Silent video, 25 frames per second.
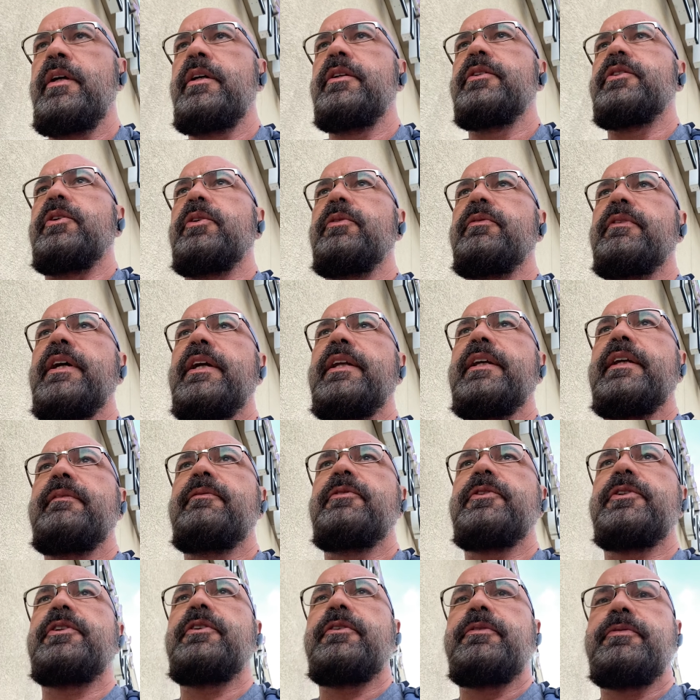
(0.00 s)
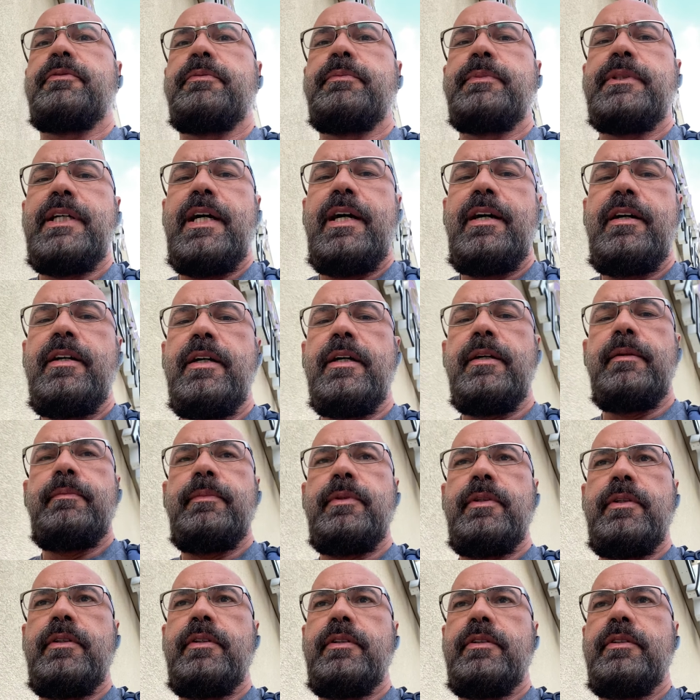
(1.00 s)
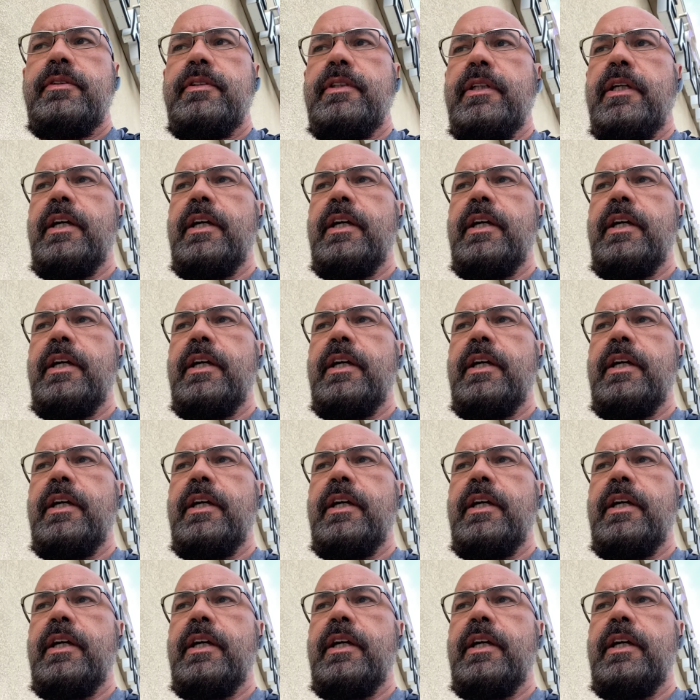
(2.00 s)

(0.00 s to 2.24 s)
So you've got to give yourself some time to